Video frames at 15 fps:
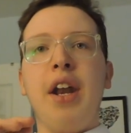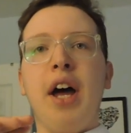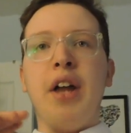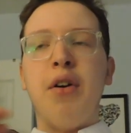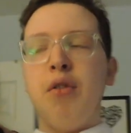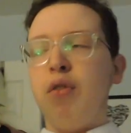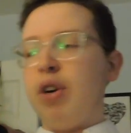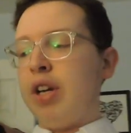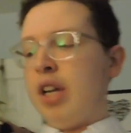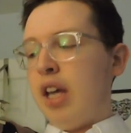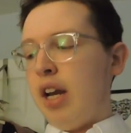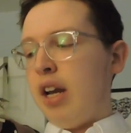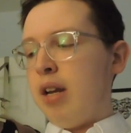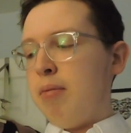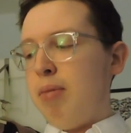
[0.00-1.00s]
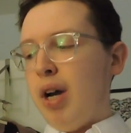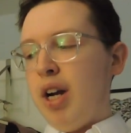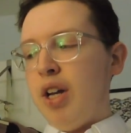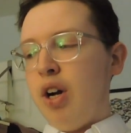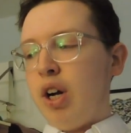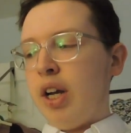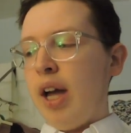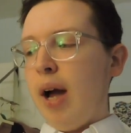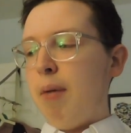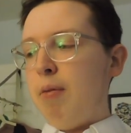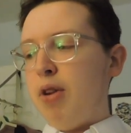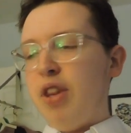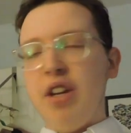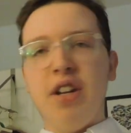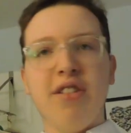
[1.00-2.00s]
I don't want to get anybody on
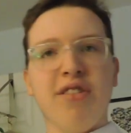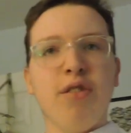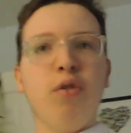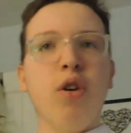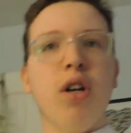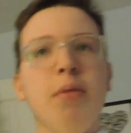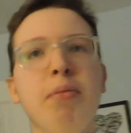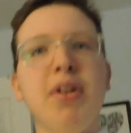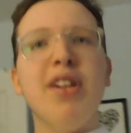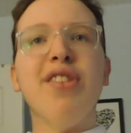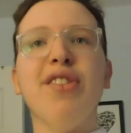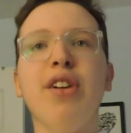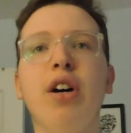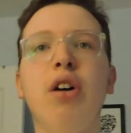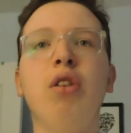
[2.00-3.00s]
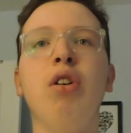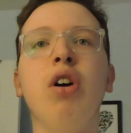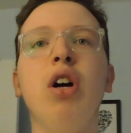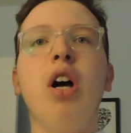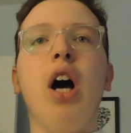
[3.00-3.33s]
camera that doesn't want to be so